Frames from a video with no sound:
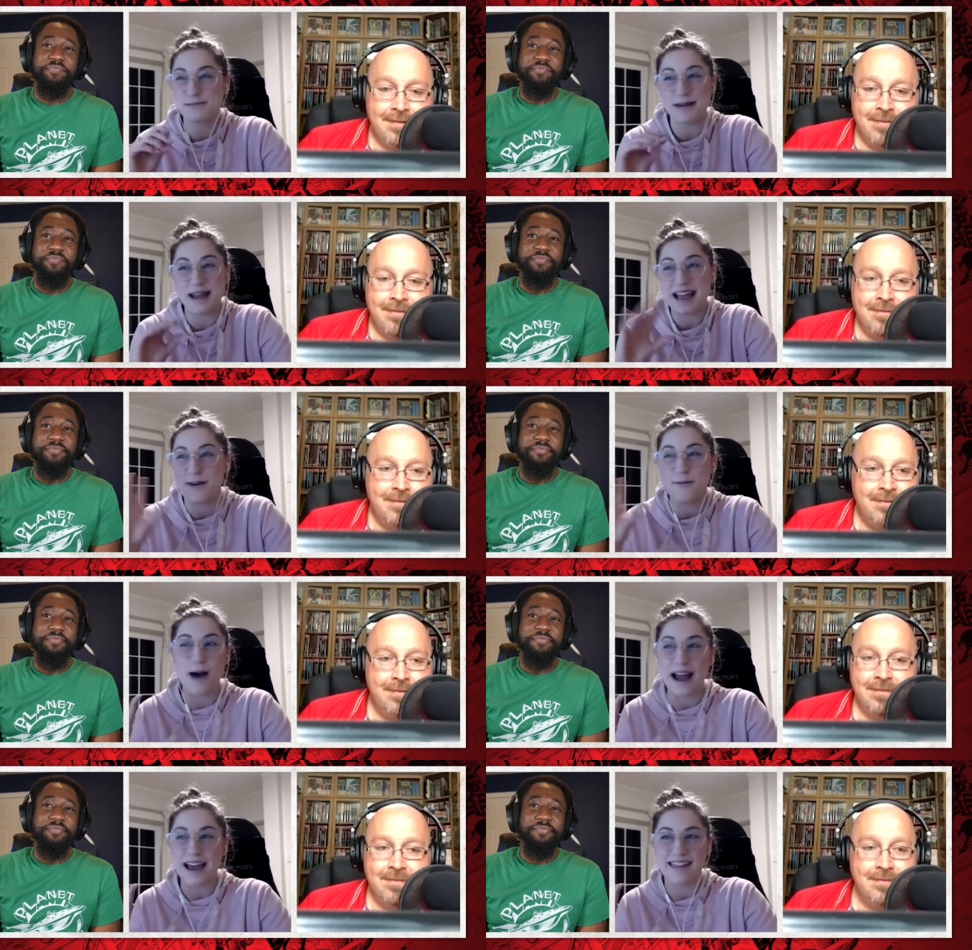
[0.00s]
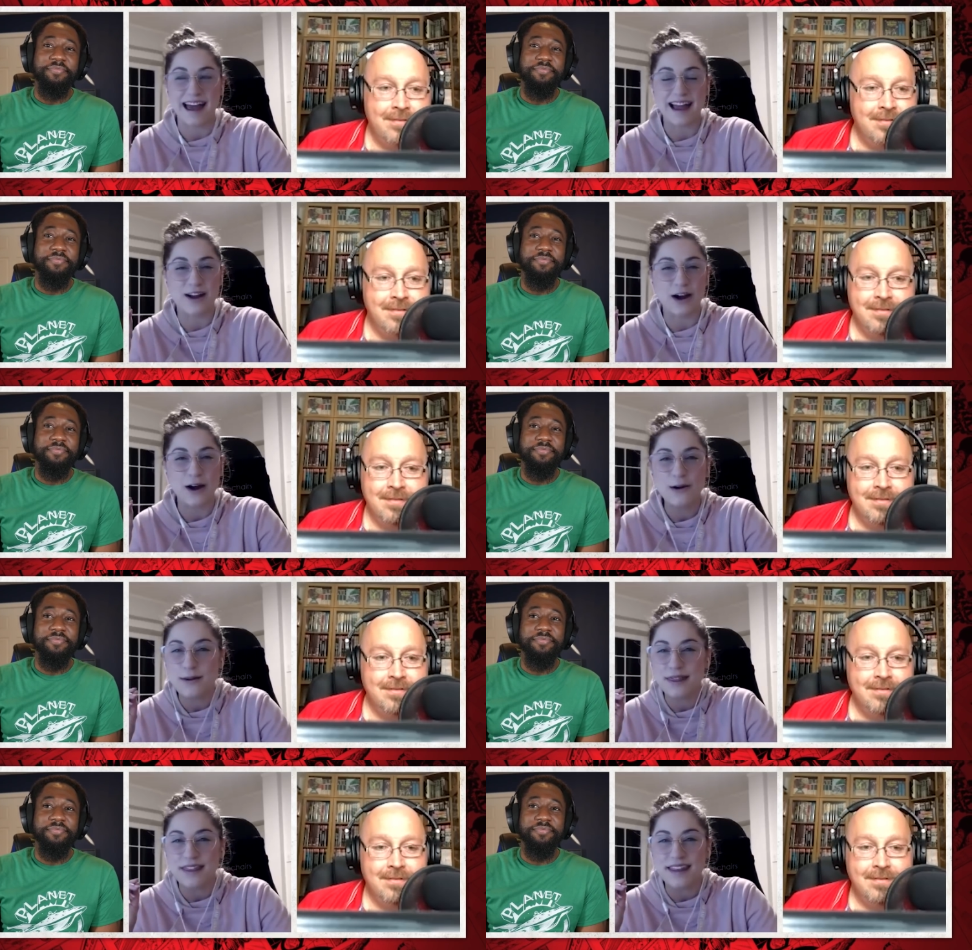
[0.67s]
Speaker 1: be a way they
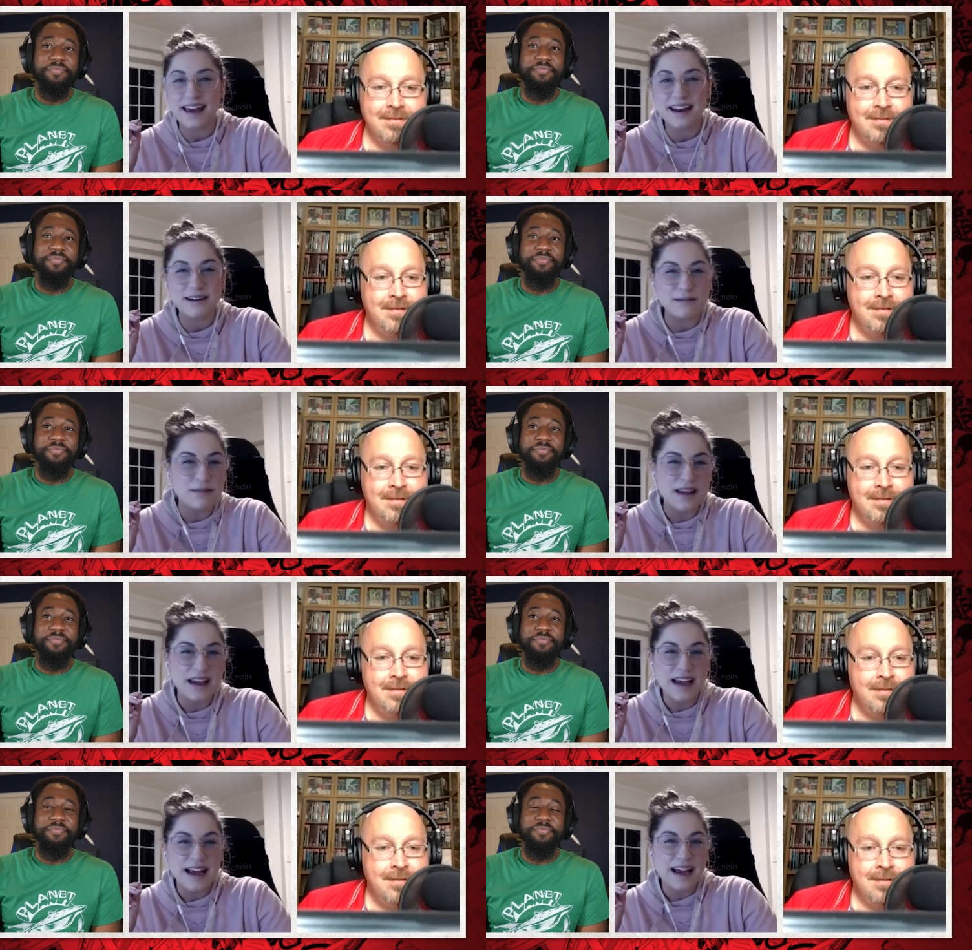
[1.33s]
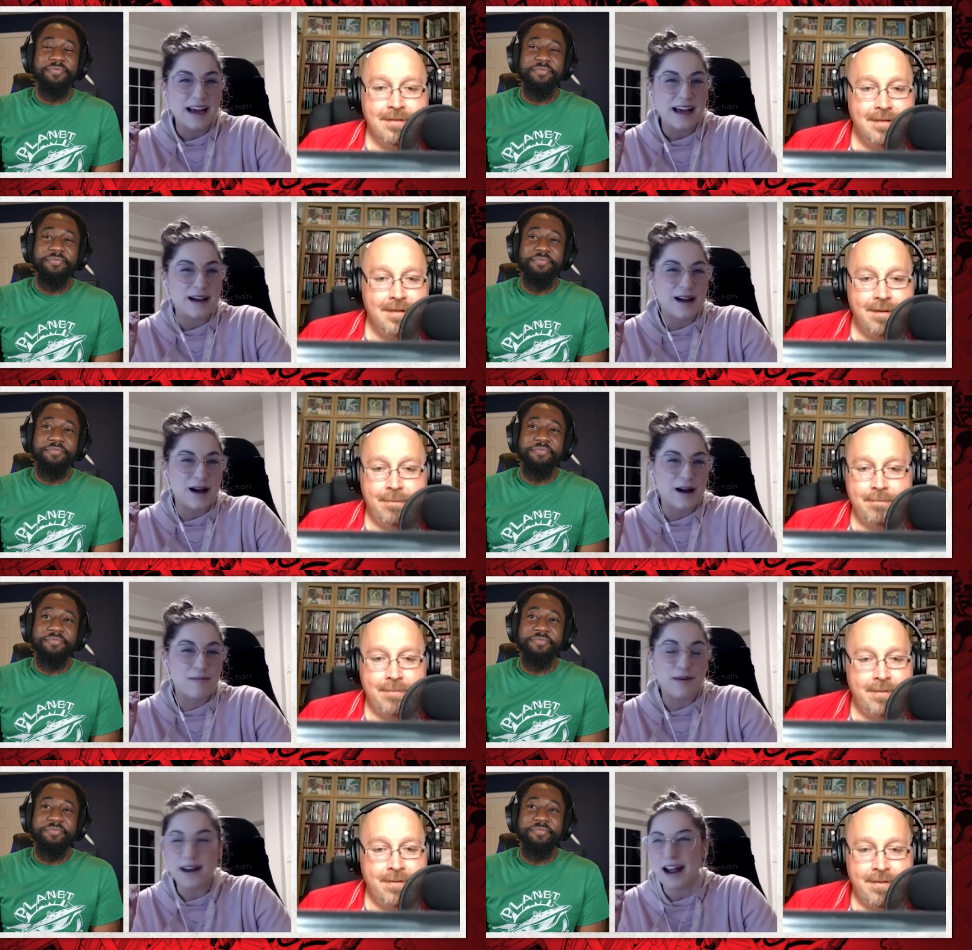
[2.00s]
go with it.
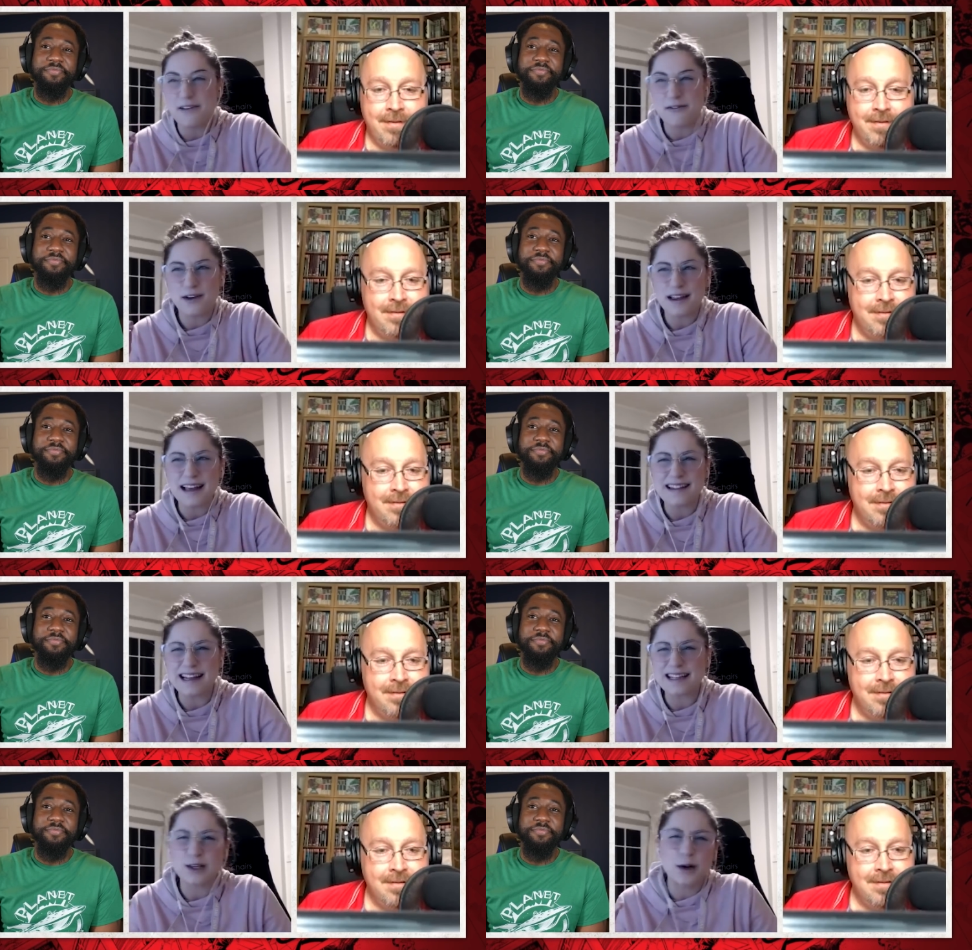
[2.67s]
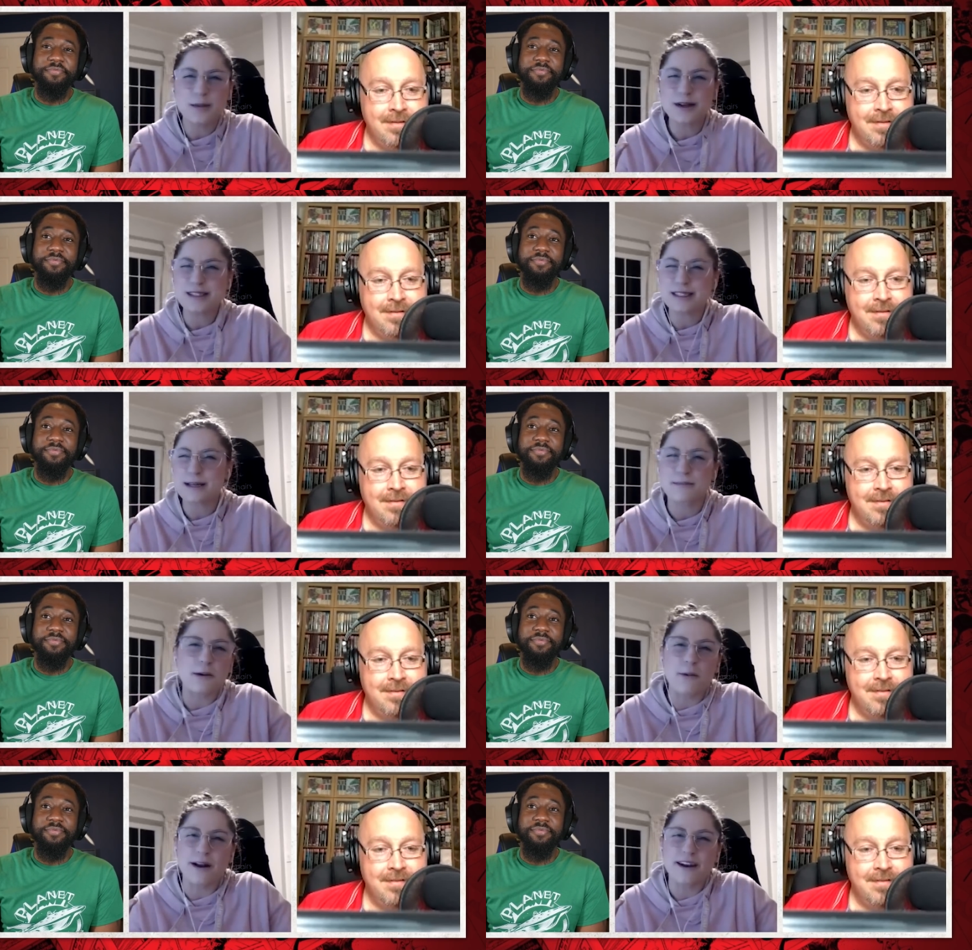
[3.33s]
But I feel like that's almost a
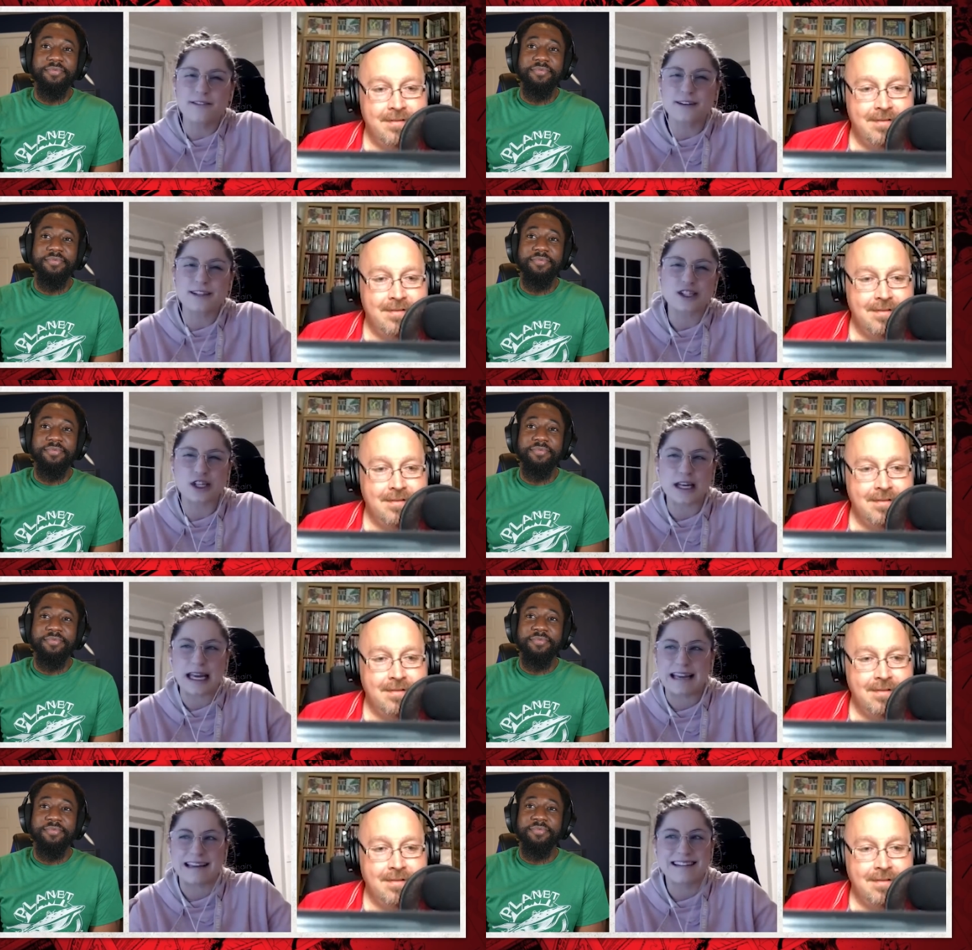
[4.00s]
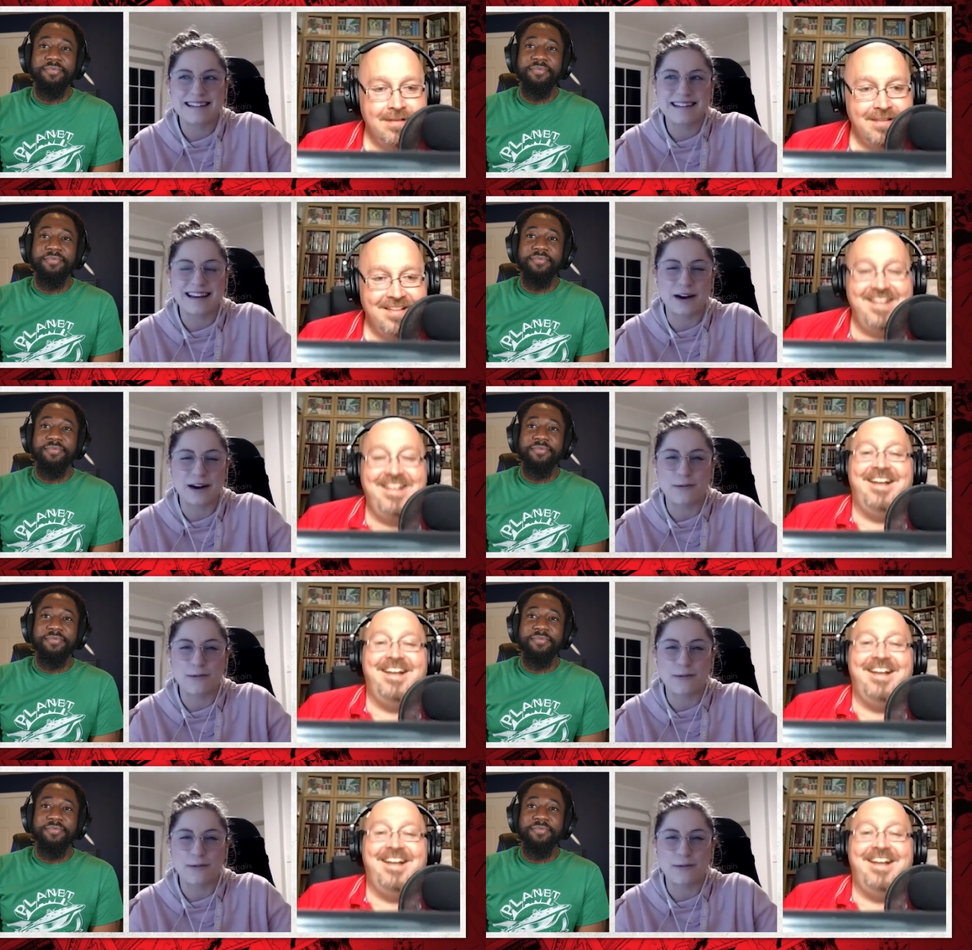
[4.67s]
bit WandaVisiony in a